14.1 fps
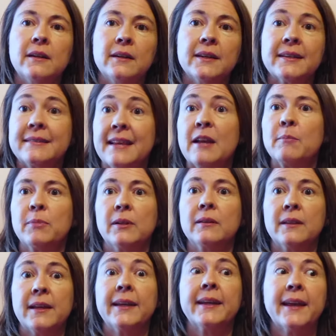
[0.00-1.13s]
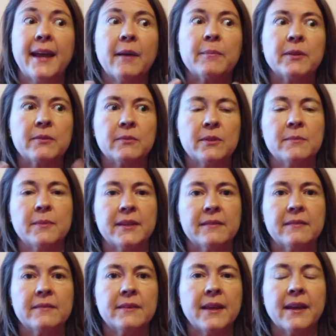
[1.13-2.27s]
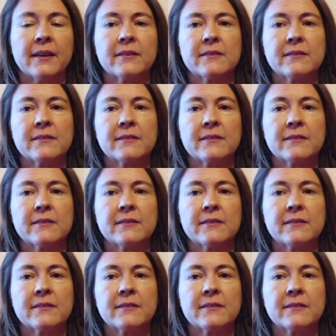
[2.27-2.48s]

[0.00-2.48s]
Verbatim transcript: example like happened with my neck.